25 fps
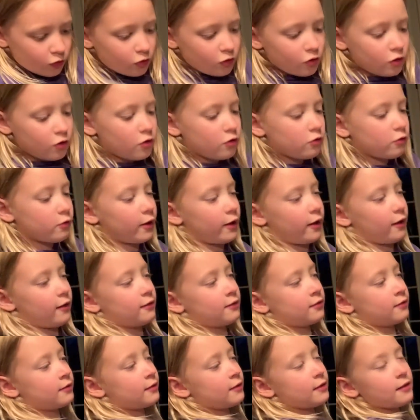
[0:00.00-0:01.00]
Okay,
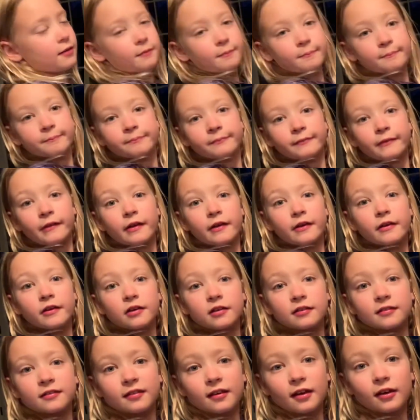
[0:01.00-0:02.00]
see
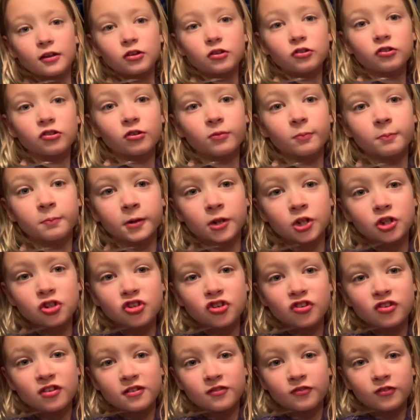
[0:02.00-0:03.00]
how there's a bunch of
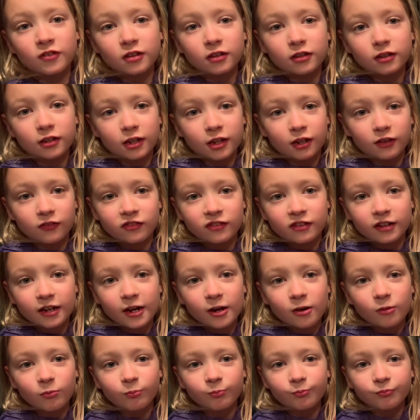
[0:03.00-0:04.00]
different leaves now?
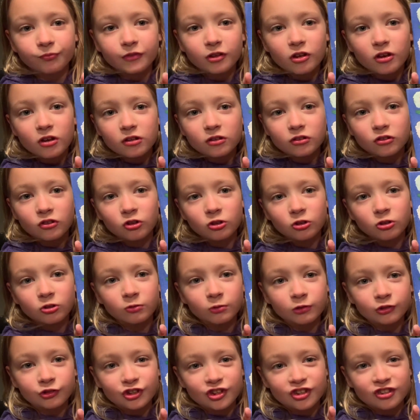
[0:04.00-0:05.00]
Those are
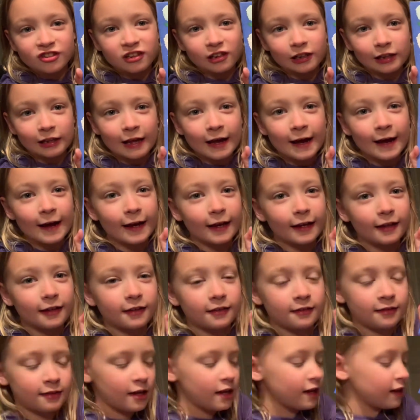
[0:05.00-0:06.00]
just
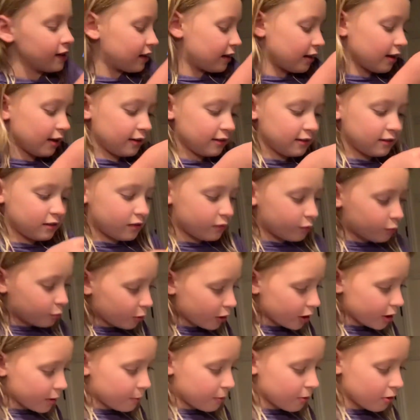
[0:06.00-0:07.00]
lines getting spread
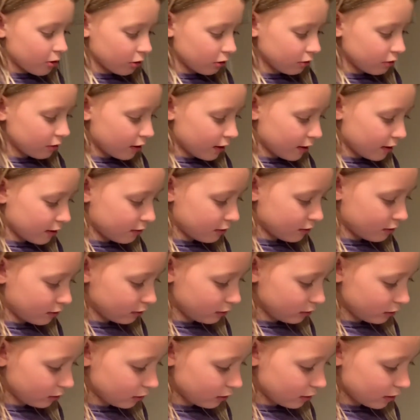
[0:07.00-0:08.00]
apart and
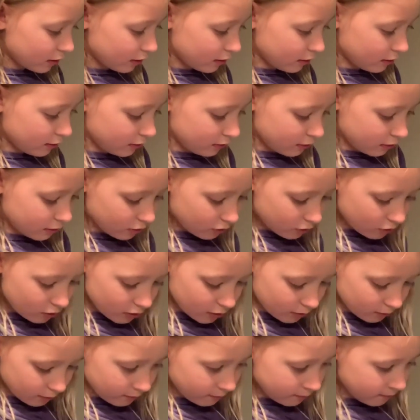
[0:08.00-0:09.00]
looking good.